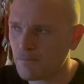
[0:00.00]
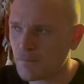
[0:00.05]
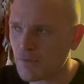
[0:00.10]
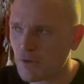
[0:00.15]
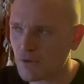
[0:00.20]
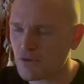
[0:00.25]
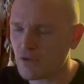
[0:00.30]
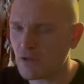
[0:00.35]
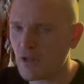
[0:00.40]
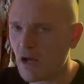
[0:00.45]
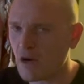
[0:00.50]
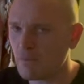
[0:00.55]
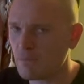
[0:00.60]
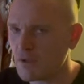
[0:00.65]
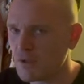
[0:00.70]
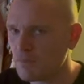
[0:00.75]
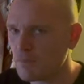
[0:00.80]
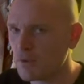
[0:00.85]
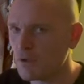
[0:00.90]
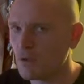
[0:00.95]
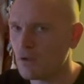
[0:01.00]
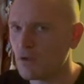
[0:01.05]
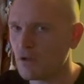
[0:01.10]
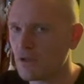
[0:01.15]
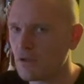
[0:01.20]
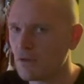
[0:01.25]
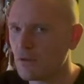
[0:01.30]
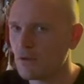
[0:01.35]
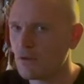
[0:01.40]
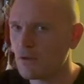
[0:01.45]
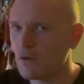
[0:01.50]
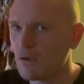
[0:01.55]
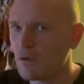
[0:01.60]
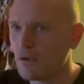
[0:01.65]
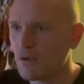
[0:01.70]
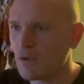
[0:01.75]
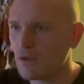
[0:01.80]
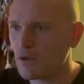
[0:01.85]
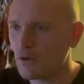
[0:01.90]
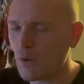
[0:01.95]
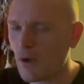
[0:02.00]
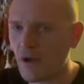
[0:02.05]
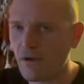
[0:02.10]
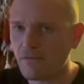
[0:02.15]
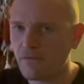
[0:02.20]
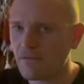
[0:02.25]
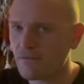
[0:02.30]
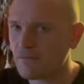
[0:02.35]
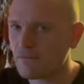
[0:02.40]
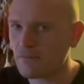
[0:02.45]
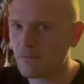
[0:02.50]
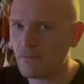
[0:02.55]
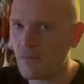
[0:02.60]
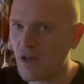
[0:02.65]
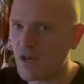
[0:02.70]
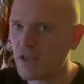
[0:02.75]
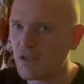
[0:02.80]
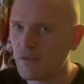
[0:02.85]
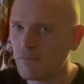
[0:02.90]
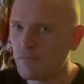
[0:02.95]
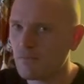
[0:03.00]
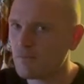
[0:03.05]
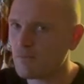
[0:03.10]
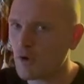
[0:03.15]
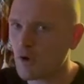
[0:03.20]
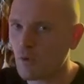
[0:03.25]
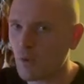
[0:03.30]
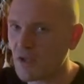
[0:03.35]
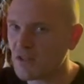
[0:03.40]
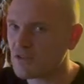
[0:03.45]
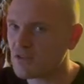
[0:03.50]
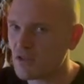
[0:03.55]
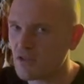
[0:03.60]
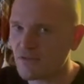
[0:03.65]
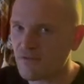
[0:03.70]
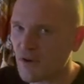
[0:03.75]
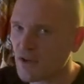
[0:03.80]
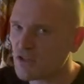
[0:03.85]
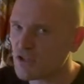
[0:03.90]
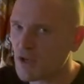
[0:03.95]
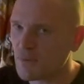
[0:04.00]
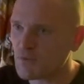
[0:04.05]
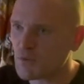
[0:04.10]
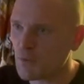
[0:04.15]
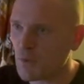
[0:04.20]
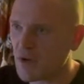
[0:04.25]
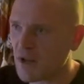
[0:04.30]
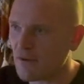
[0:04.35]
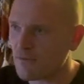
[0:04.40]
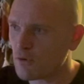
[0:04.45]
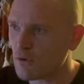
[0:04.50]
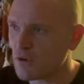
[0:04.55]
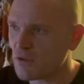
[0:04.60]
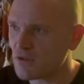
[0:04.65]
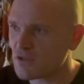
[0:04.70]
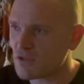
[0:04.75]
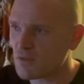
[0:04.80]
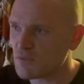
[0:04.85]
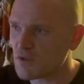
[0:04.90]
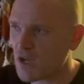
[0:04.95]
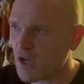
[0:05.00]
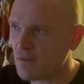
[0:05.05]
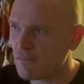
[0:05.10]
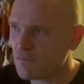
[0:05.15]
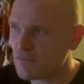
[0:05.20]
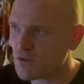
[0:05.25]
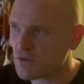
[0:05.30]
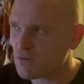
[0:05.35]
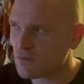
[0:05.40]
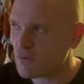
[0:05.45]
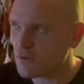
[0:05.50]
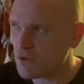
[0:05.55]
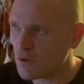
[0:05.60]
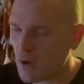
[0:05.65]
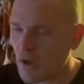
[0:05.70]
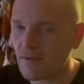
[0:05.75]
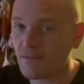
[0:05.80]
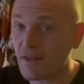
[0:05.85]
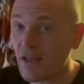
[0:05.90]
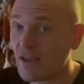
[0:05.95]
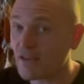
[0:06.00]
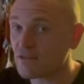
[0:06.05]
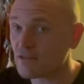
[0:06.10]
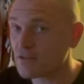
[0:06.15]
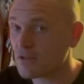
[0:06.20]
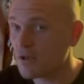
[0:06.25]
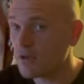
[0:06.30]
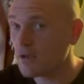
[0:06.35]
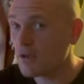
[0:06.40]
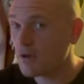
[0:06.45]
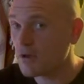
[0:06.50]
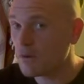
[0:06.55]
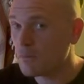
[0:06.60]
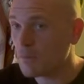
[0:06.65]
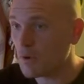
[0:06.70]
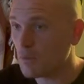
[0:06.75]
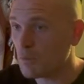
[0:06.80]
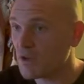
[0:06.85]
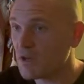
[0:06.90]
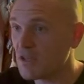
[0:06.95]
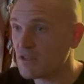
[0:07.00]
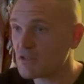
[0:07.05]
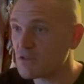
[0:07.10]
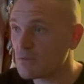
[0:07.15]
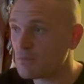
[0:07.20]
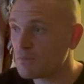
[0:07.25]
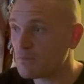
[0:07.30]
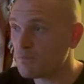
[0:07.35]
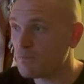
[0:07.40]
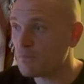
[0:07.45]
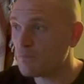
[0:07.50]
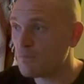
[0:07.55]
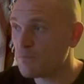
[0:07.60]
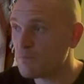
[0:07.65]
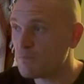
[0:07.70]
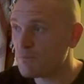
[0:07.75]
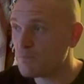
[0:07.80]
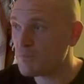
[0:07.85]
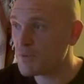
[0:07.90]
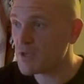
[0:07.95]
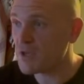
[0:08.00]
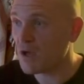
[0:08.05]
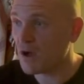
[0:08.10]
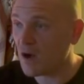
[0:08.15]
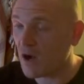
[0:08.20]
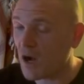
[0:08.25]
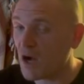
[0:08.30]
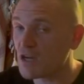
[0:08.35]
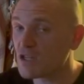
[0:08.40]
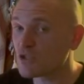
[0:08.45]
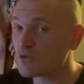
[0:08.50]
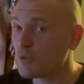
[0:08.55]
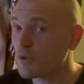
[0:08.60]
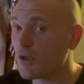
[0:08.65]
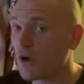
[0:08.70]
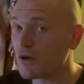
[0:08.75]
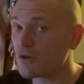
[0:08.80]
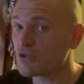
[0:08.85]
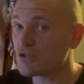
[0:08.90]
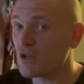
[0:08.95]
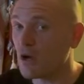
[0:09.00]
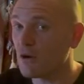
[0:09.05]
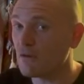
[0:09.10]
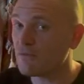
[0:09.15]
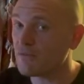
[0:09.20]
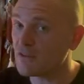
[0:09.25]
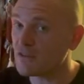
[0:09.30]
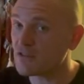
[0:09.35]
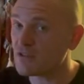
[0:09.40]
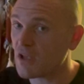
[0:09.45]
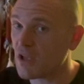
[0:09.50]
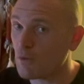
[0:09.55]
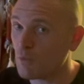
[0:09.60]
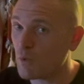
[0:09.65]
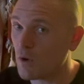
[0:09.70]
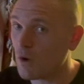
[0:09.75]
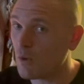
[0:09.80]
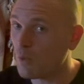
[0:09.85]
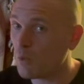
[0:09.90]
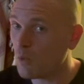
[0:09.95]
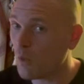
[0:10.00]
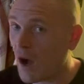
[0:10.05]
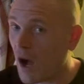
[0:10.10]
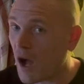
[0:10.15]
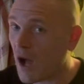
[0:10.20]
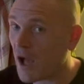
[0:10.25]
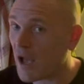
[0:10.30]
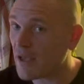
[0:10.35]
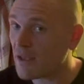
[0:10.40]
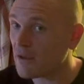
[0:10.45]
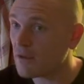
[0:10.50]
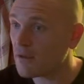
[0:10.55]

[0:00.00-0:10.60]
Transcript: there's a lot of people and you have many acquaintances, friendships, whatever, and sometimes you have less. But we need to be honest with ourselves and say, well, why?